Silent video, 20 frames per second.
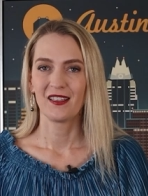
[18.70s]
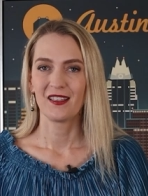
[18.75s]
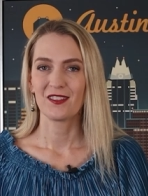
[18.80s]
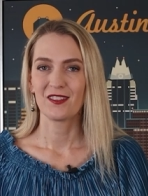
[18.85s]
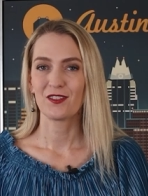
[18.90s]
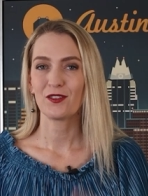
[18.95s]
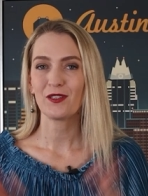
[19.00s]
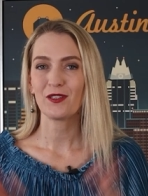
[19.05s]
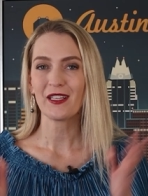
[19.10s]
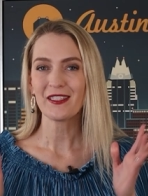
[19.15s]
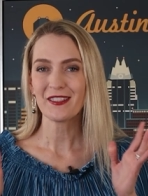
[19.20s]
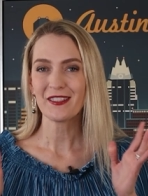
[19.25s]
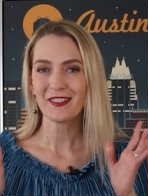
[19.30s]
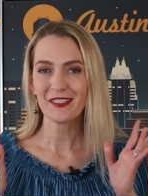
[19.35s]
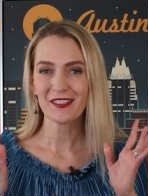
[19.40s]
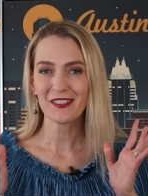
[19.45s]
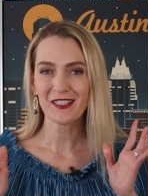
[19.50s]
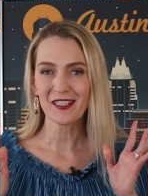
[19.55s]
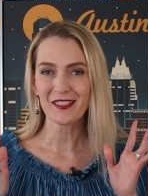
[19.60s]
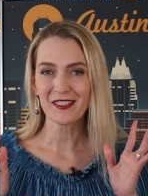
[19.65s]
So let's
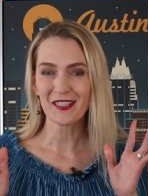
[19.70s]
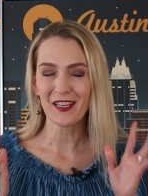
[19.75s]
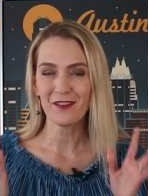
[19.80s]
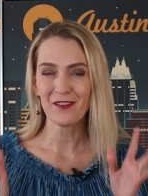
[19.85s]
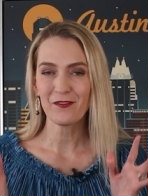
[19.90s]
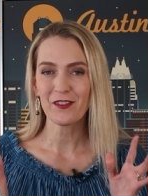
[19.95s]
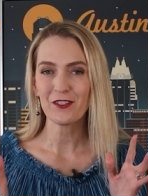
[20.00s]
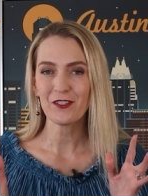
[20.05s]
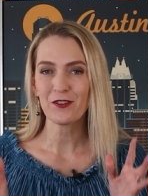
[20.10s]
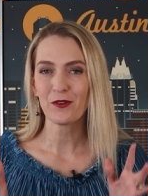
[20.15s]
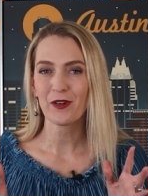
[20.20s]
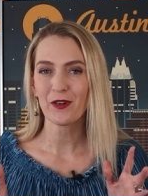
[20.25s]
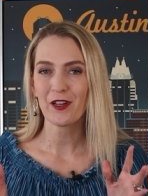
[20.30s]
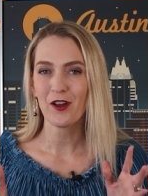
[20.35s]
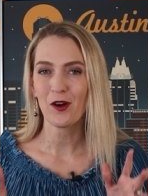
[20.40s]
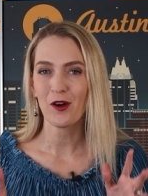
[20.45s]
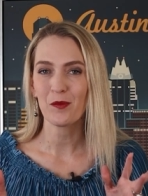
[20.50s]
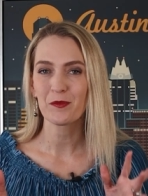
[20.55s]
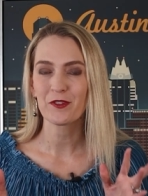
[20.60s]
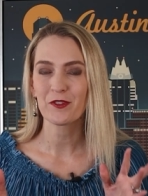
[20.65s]
discuss inventory
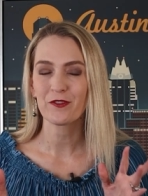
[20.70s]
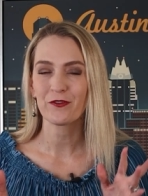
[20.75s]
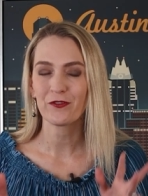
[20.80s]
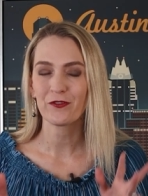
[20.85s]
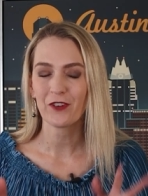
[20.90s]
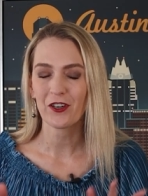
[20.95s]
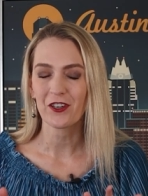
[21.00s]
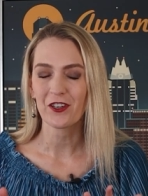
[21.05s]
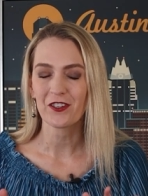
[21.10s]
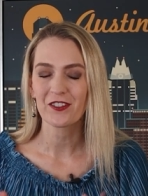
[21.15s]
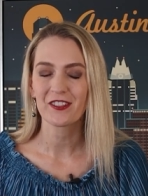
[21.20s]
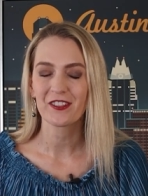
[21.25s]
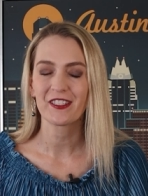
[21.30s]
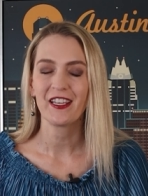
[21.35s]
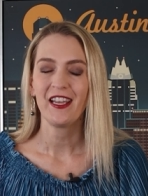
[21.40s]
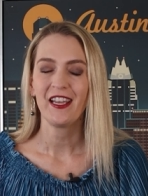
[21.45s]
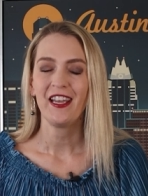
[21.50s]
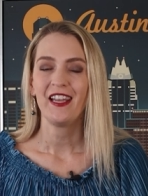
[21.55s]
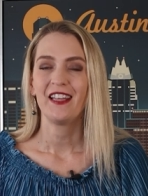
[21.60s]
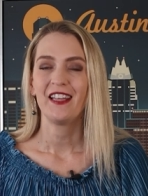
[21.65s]
homes first.